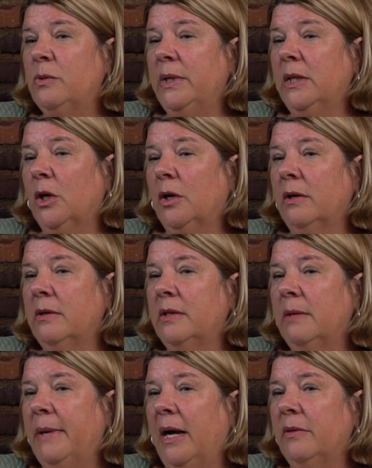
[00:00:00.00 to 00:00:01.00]
we learned
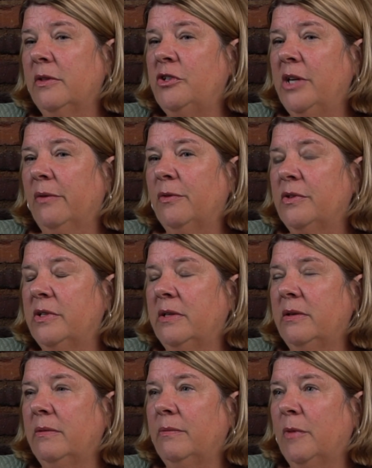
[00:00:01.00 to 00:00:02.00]
about the
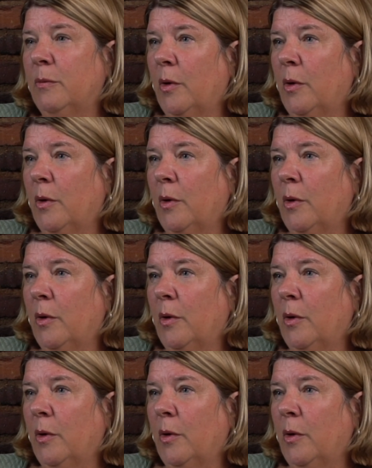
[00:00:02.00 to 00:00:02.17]
Jefferson